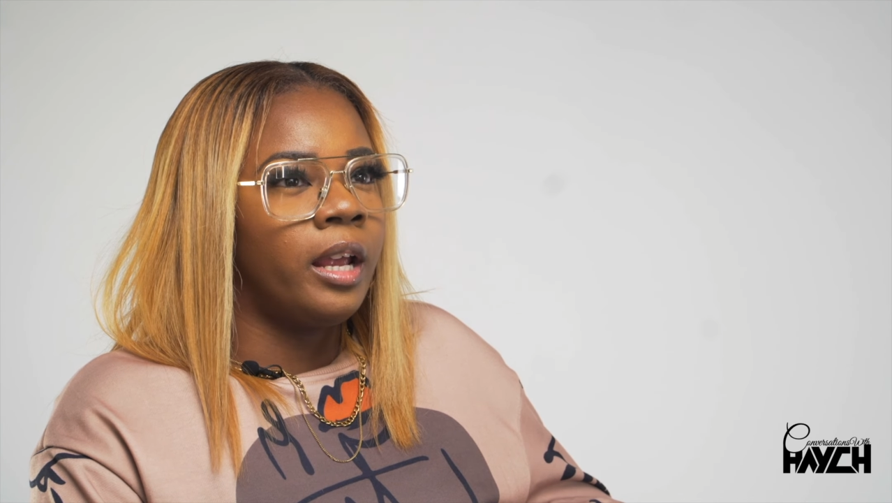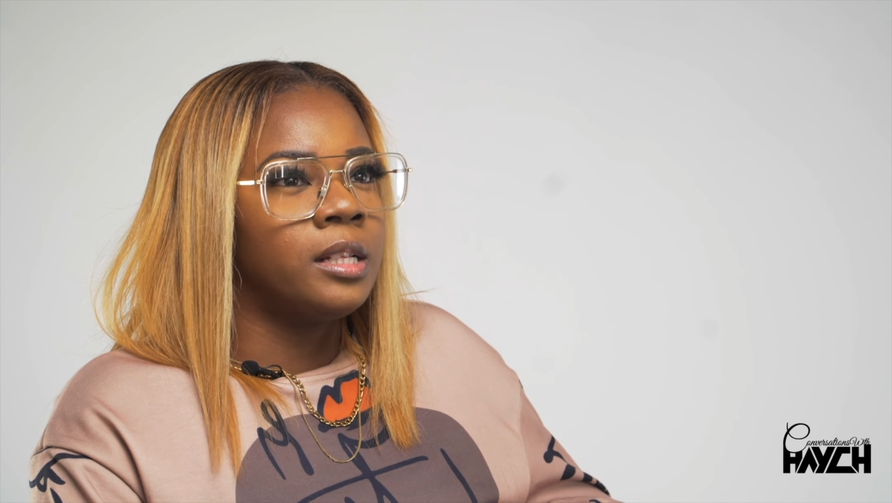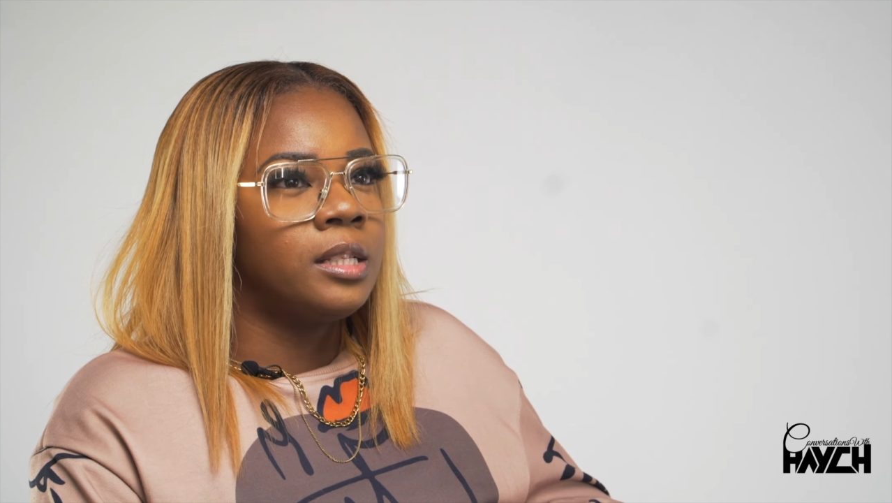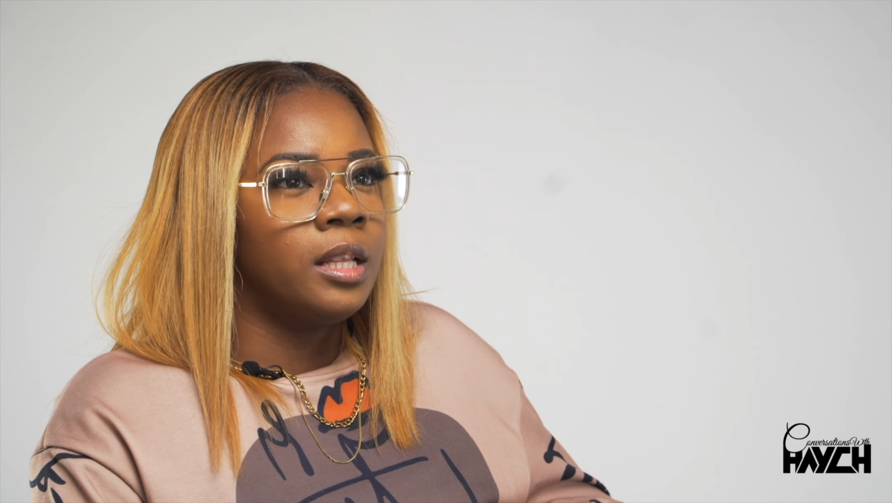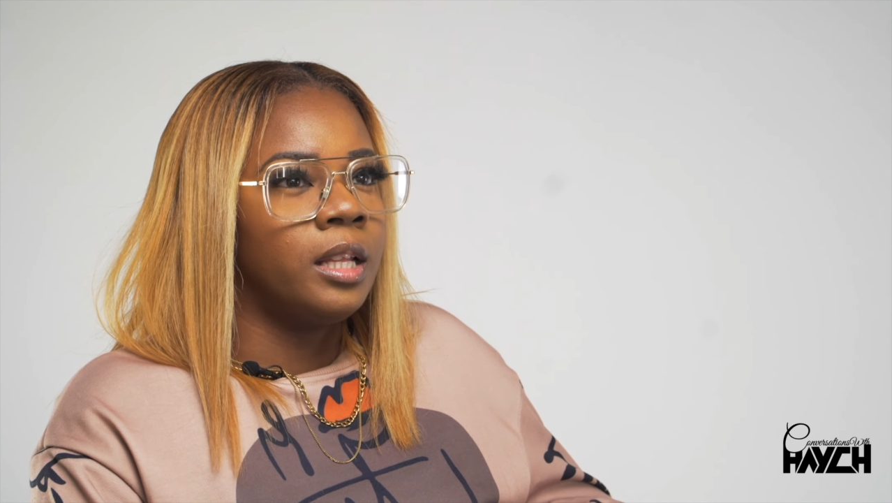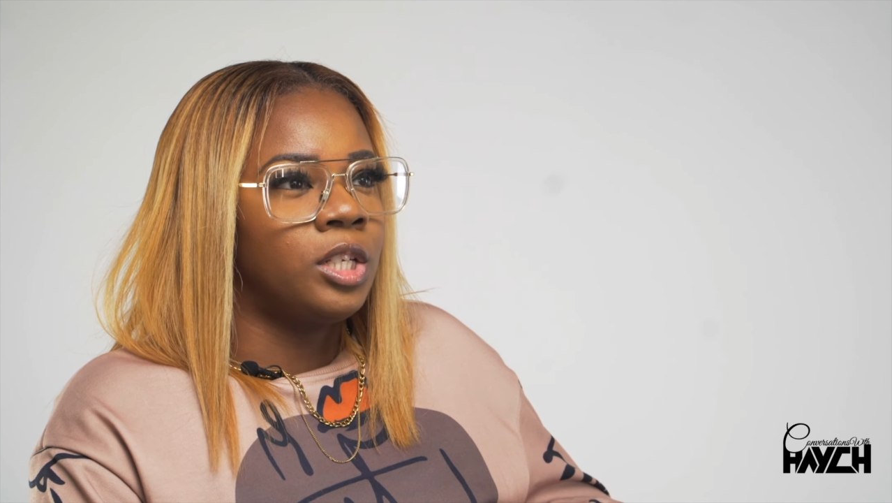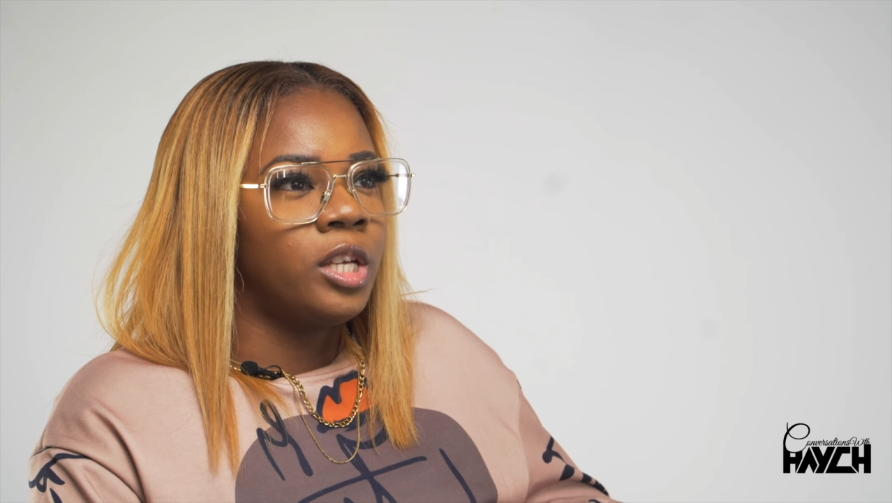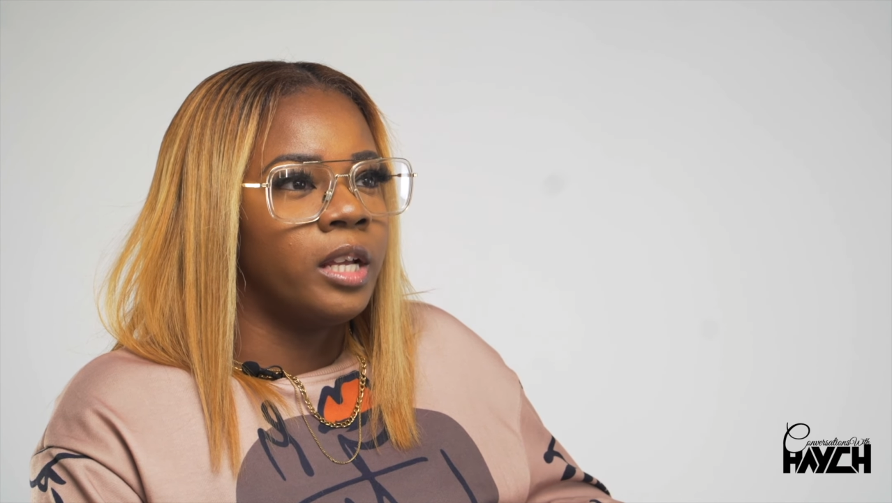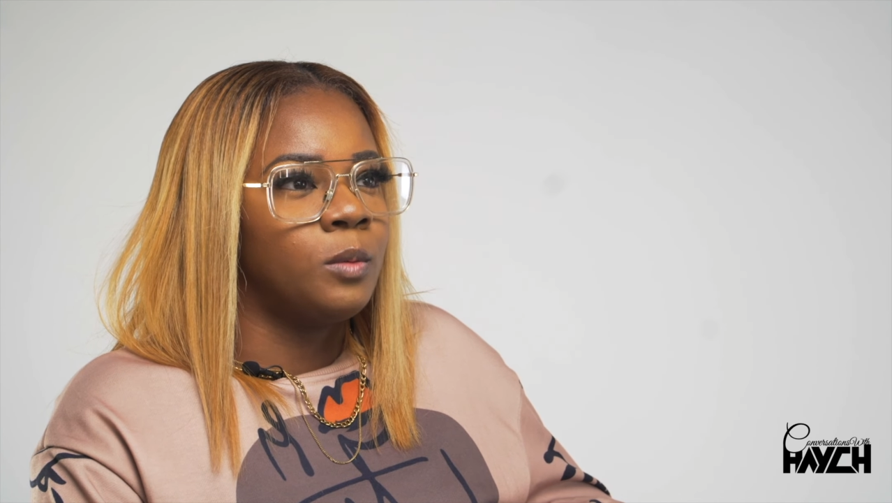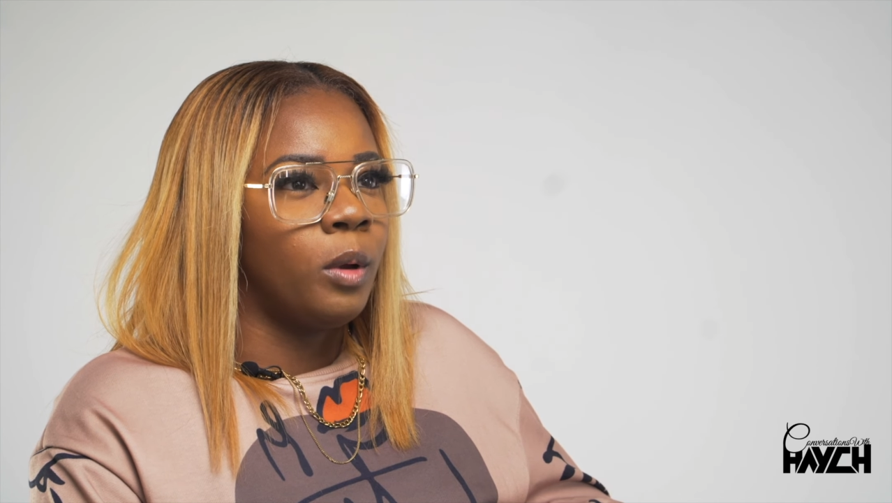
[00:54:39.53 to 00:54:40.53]
into this
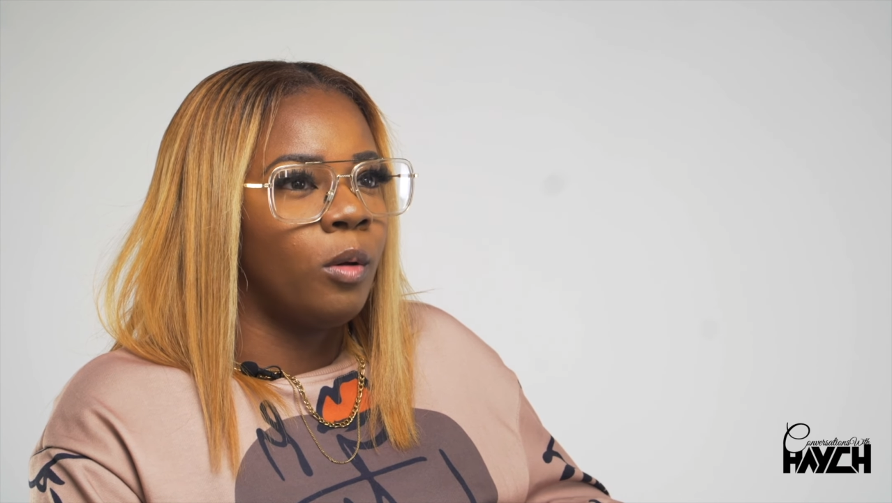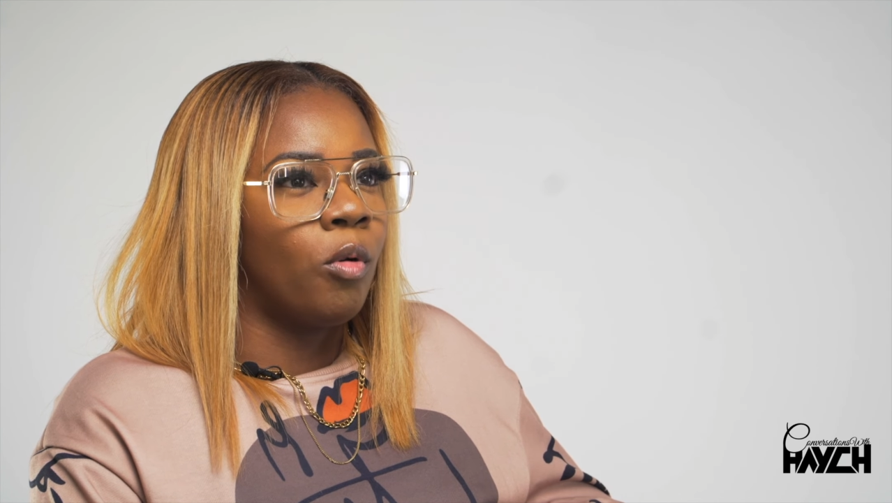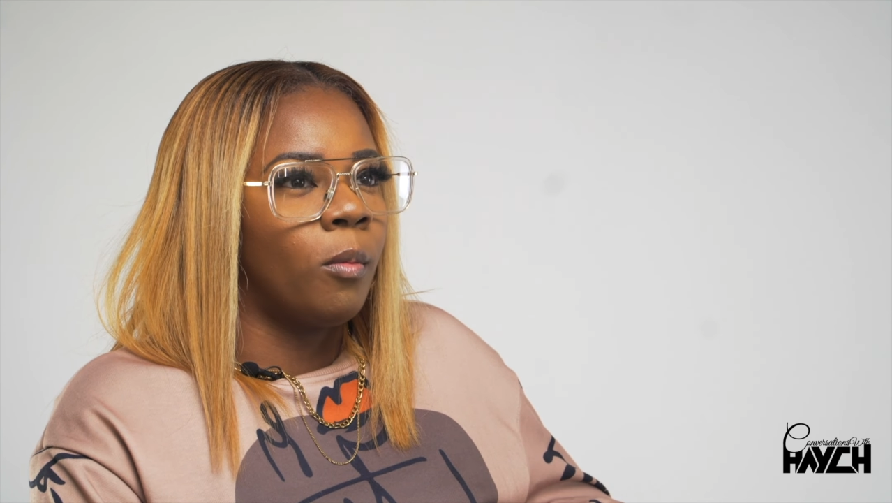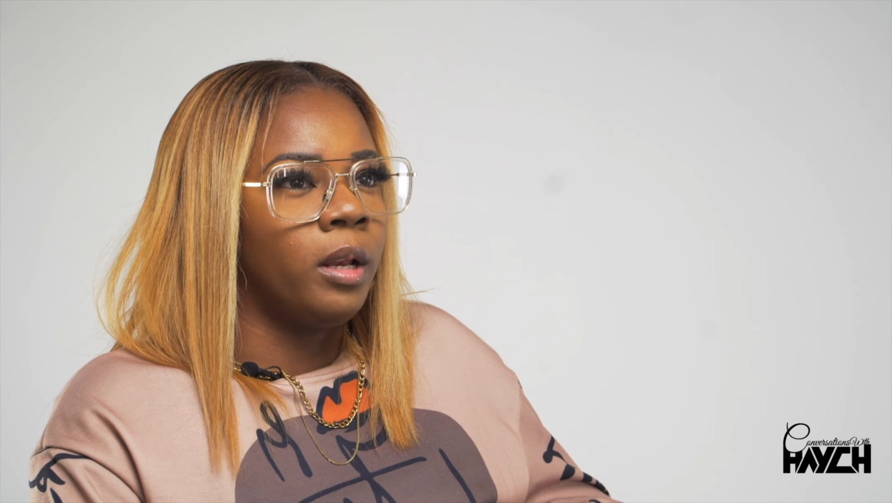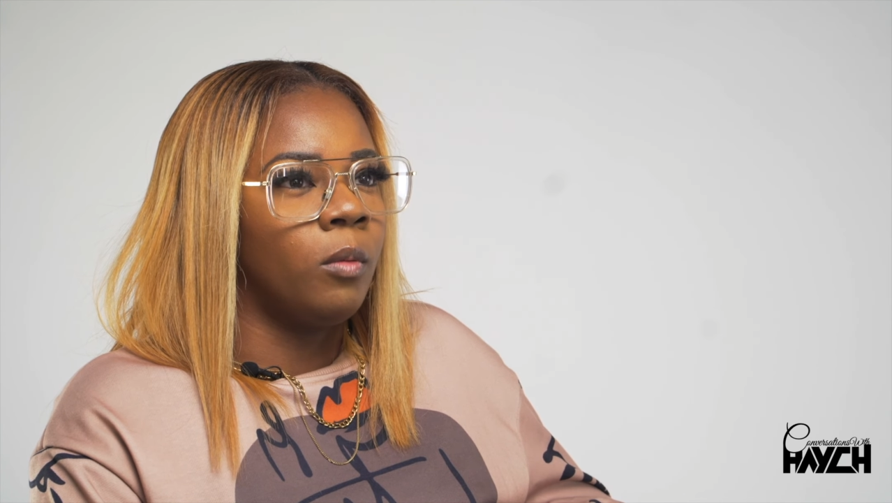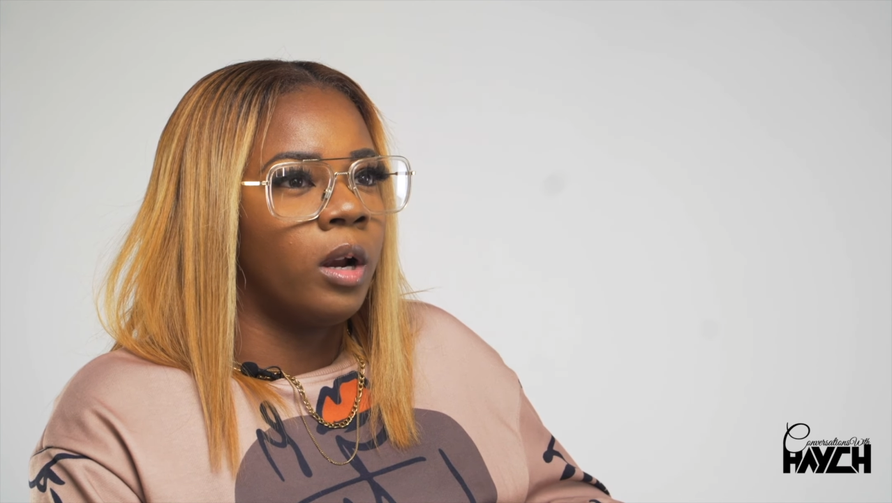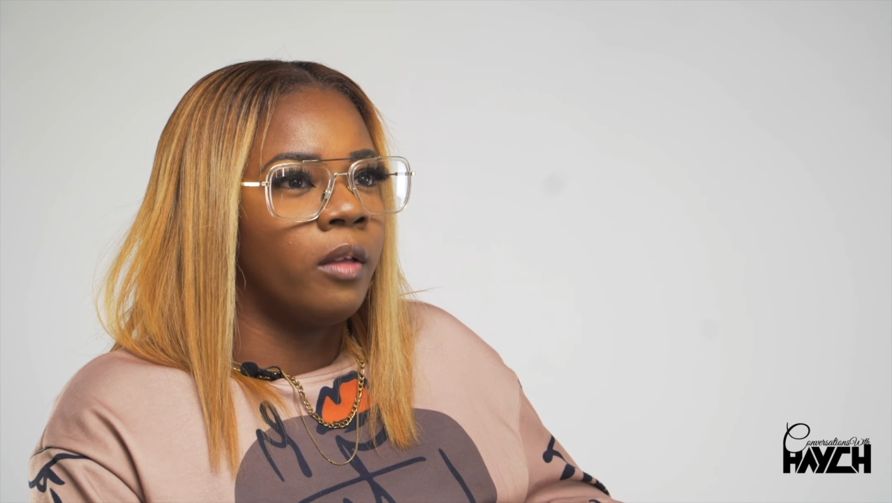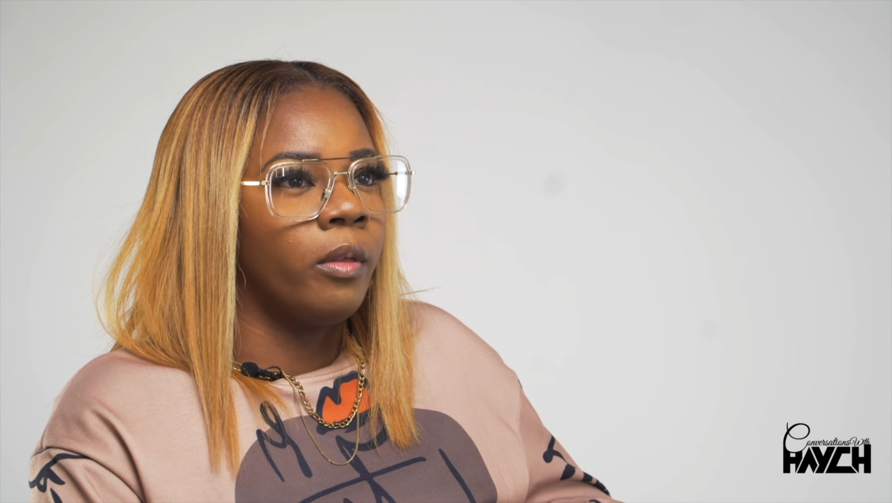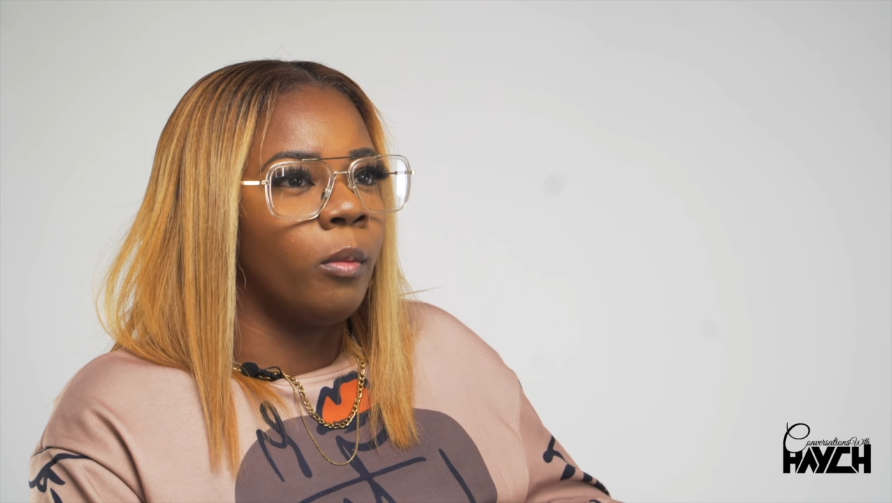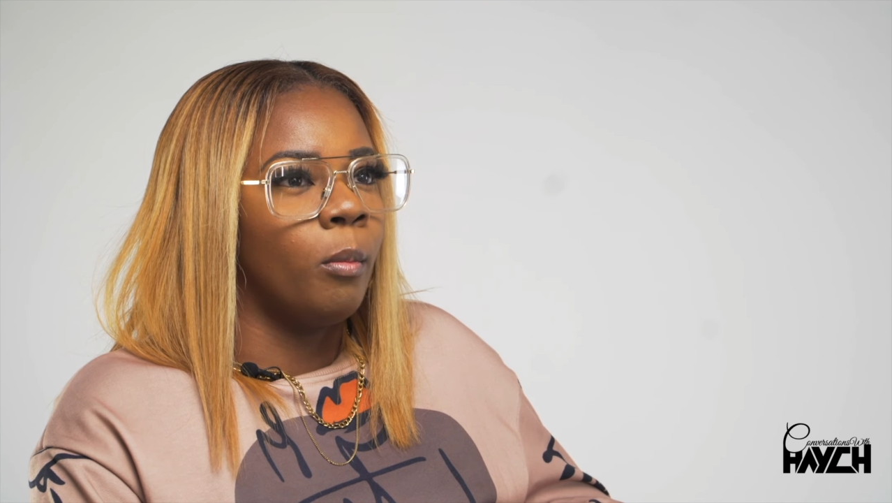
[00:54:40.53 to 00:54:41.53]
year has been probably one of the